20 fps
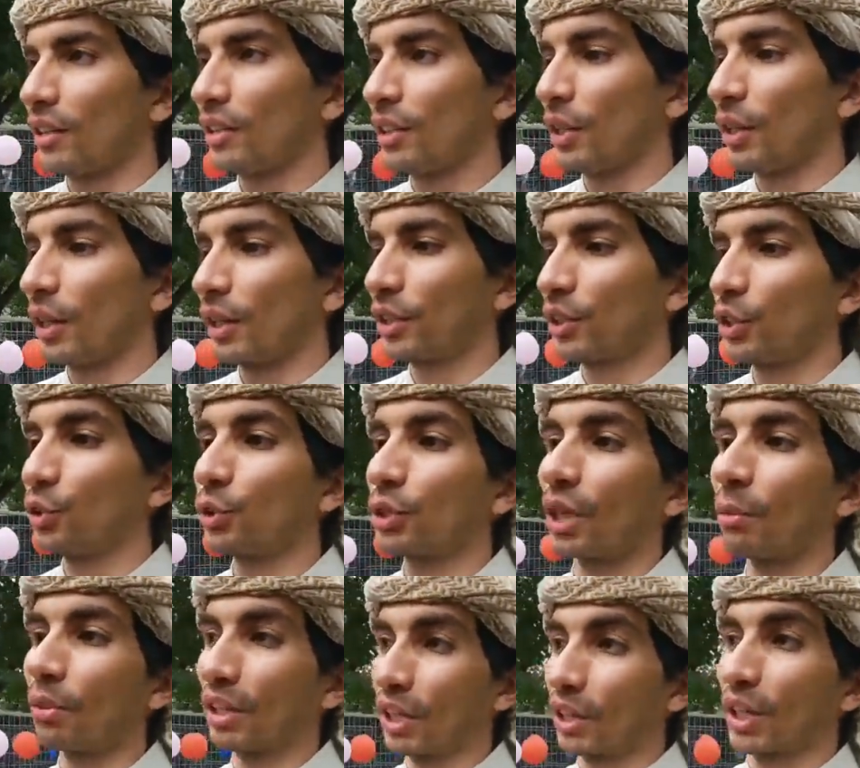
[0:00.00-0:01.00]
to do
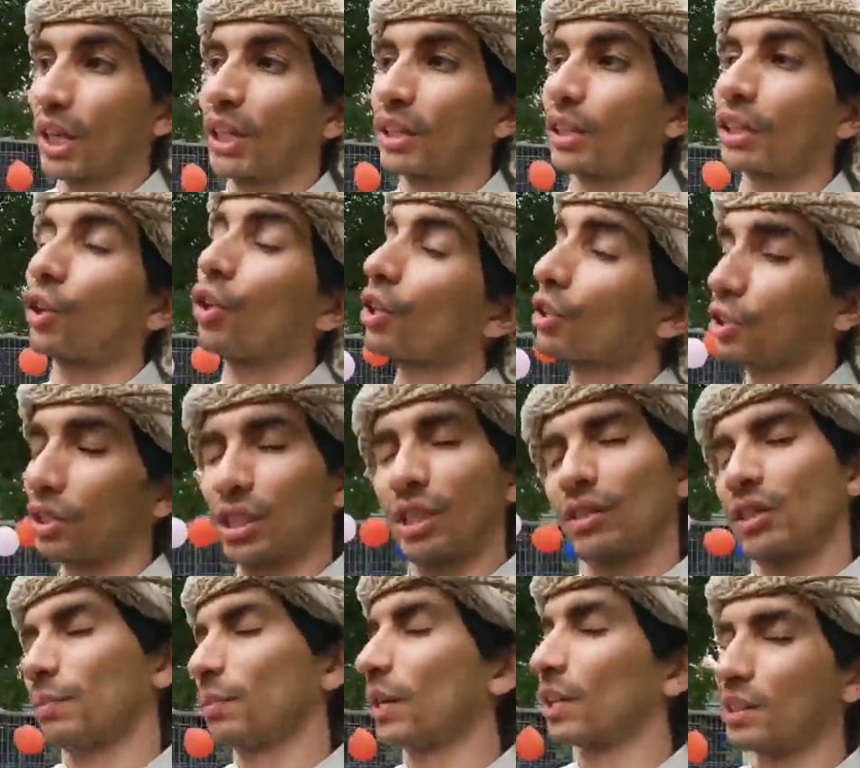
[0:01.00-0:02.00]
something great. It also
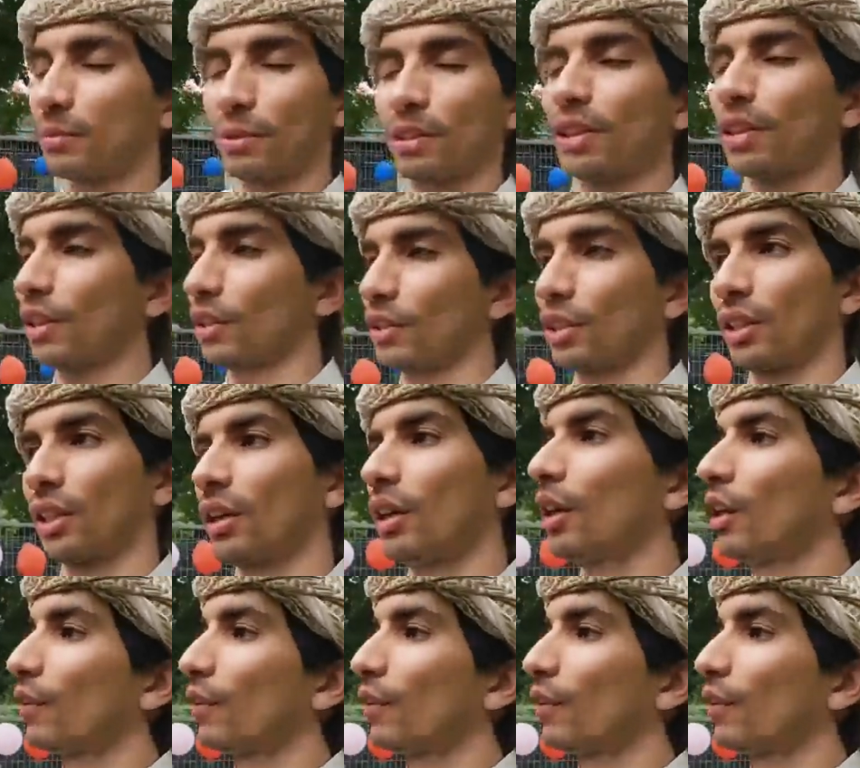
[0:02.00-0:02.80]
gives the possibility to